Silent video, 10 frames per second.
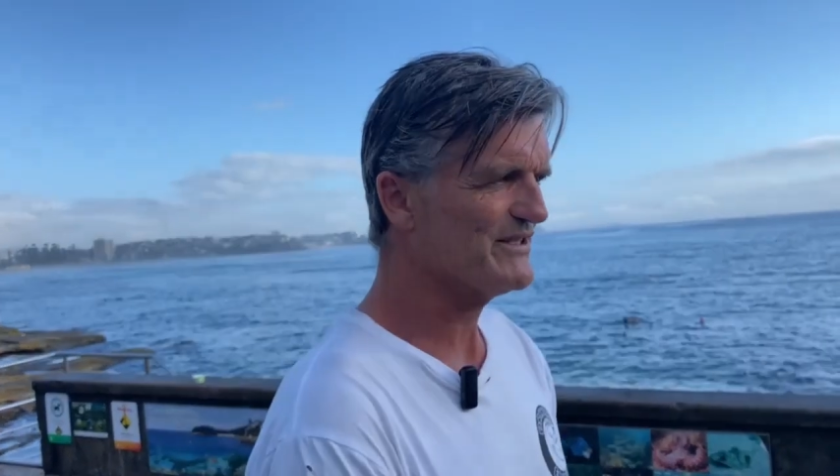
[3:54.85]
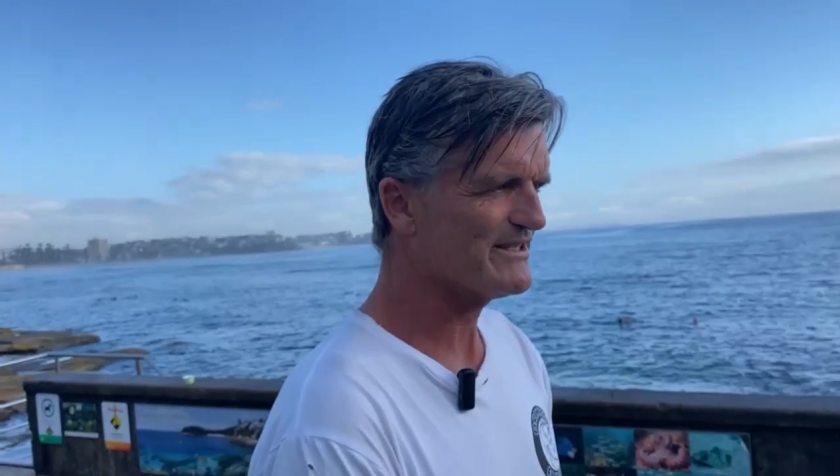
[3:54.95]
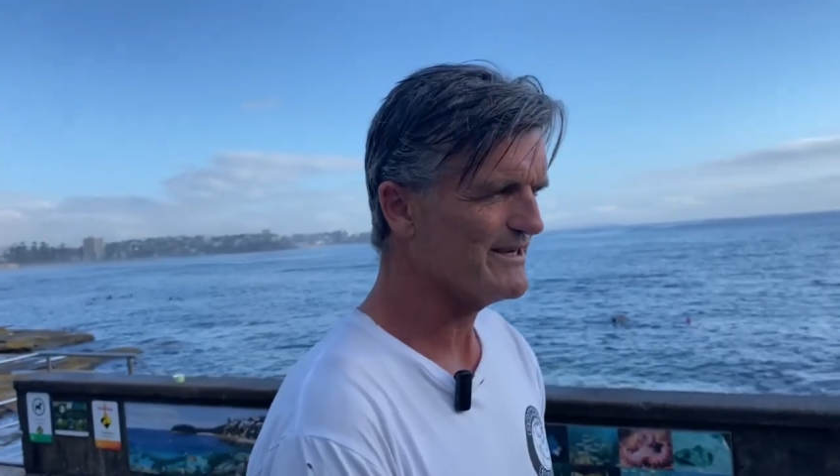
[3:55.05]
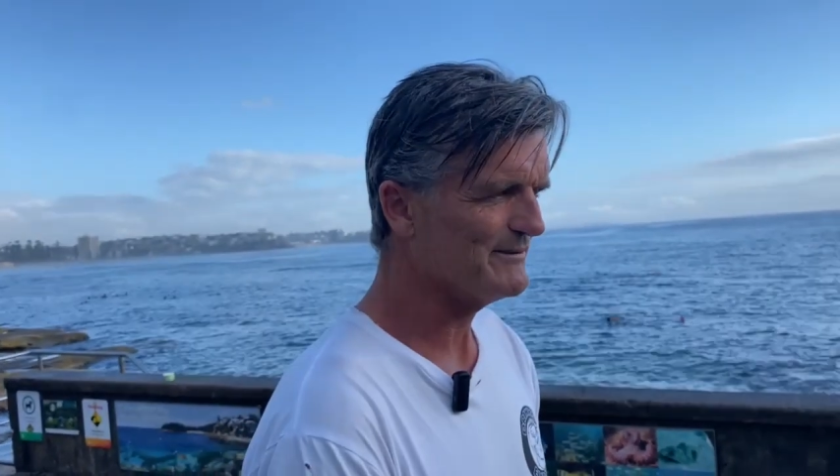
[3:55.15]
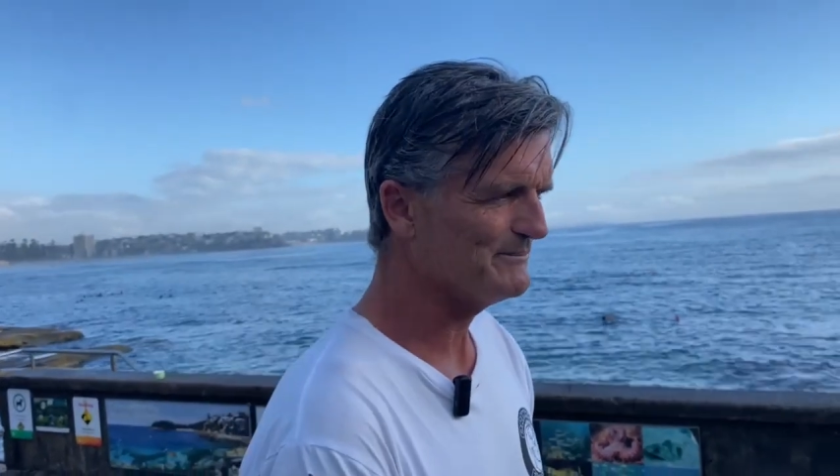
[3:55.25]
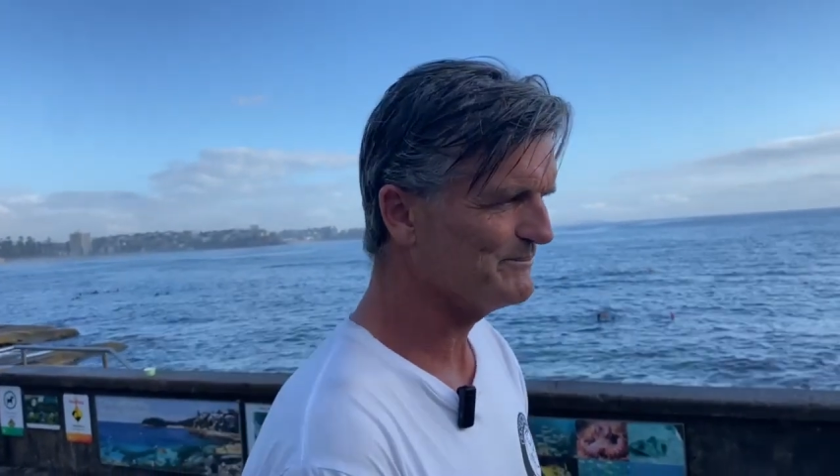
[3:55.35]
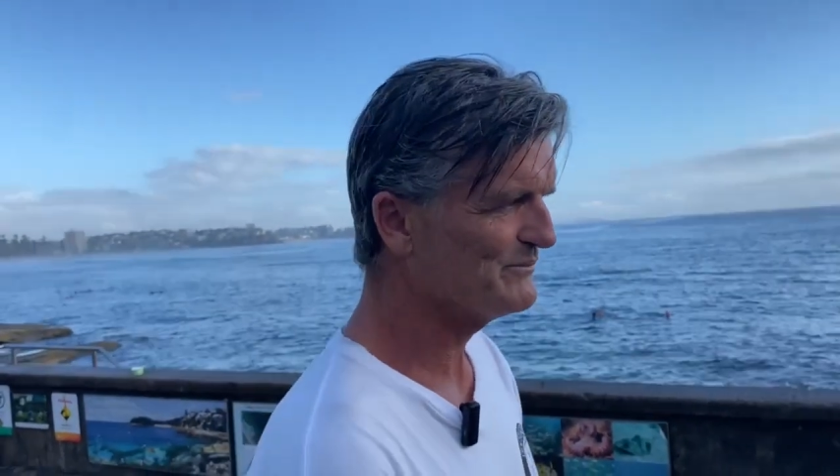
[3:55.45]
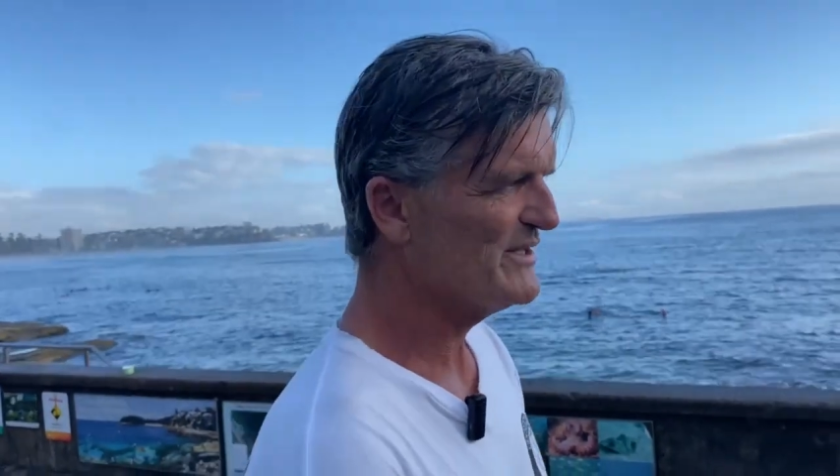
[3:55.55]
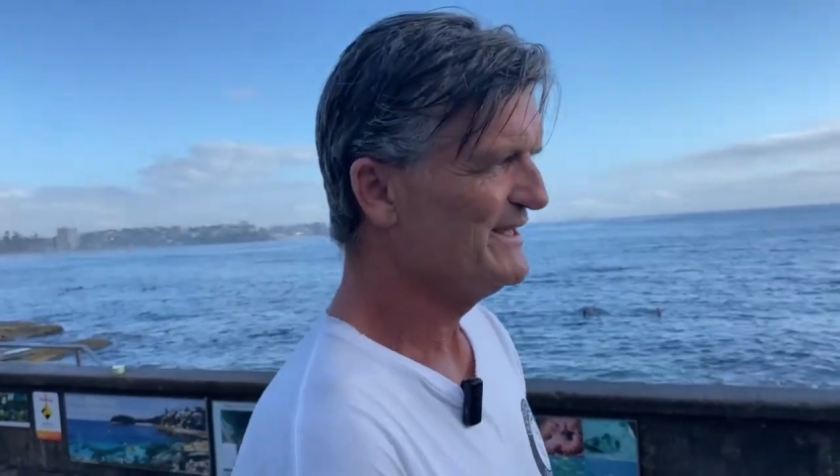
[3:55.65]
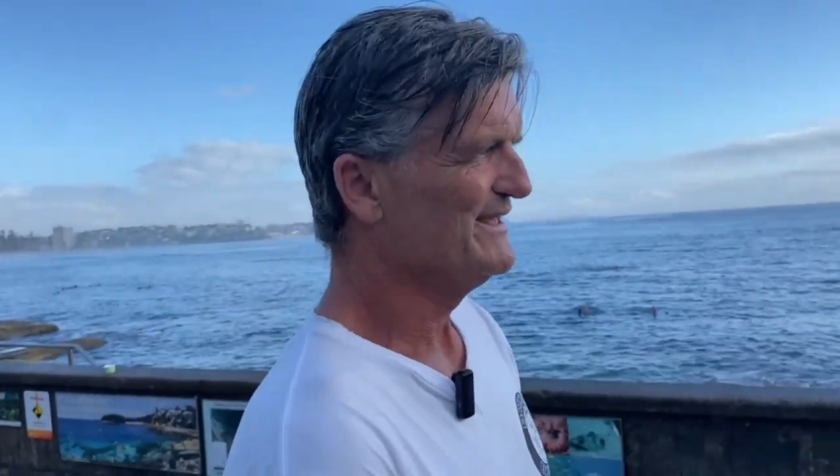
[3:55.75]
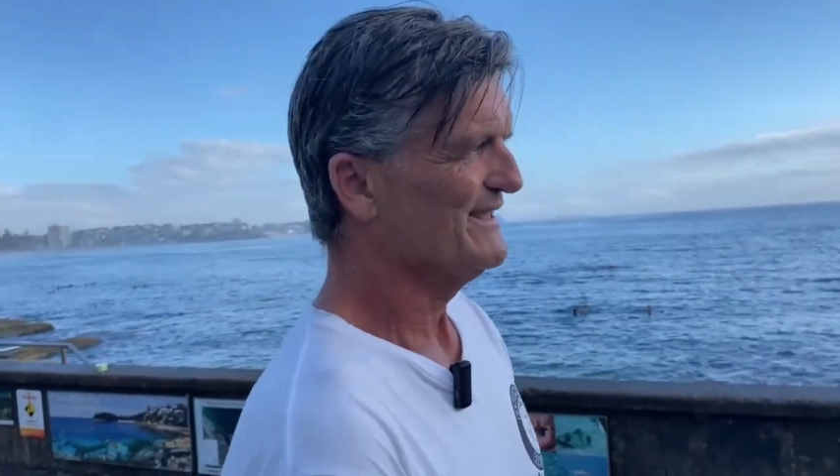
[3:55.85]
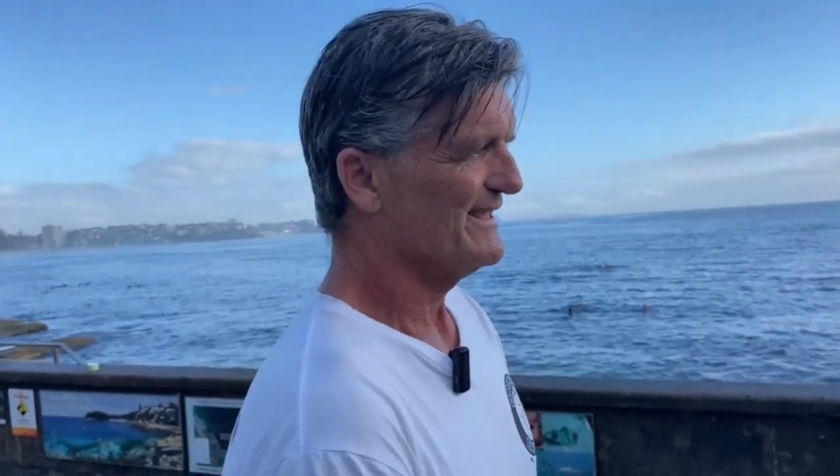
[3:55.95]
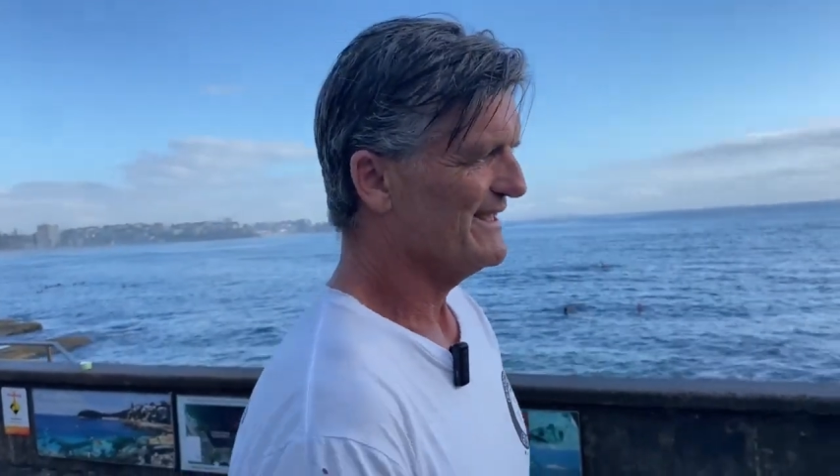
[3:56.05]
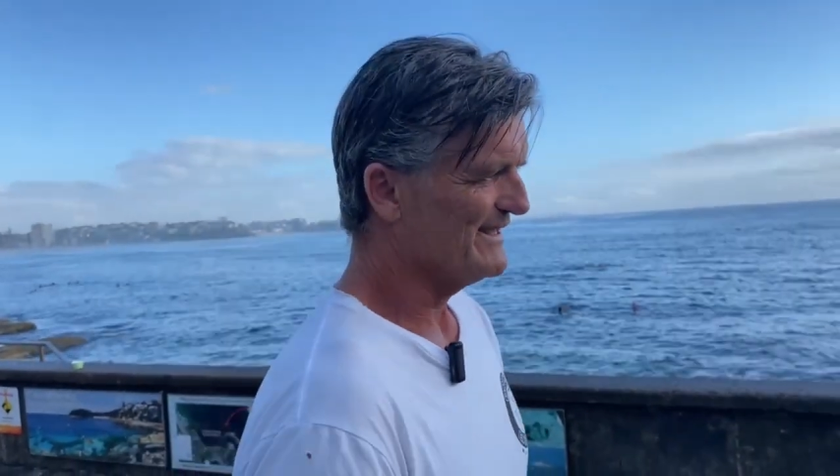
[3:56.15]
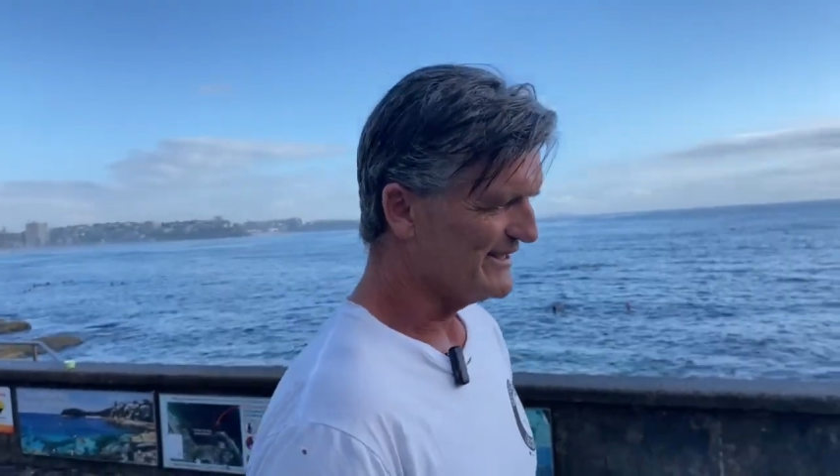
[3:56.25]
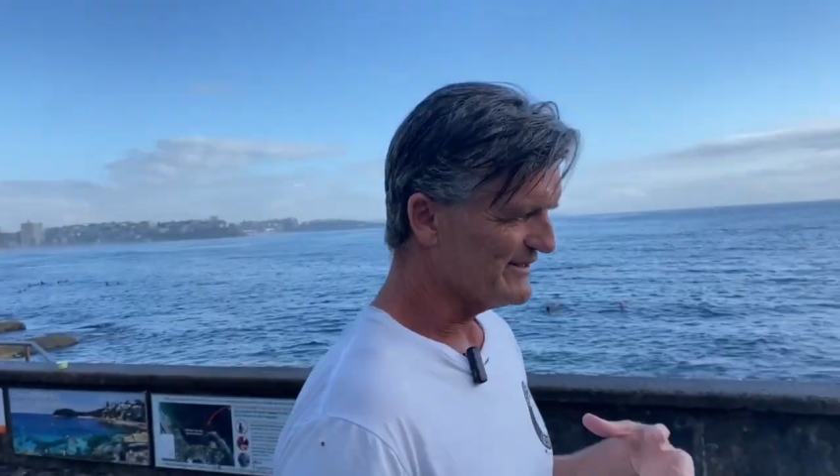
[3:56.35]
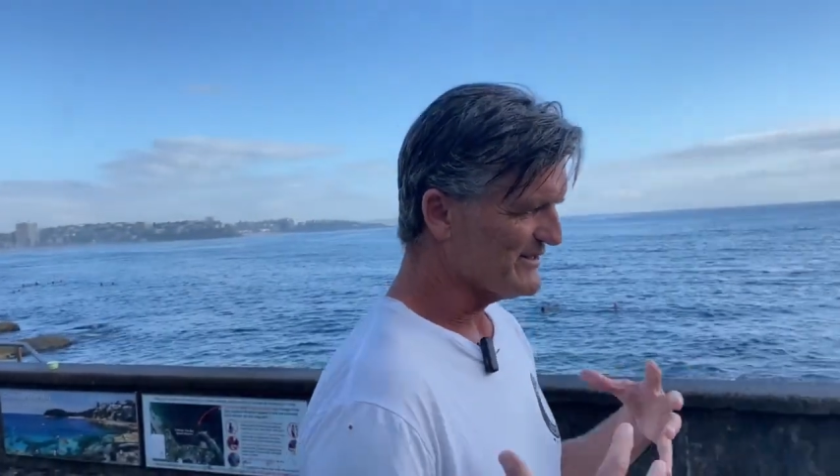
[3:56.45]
So yeah,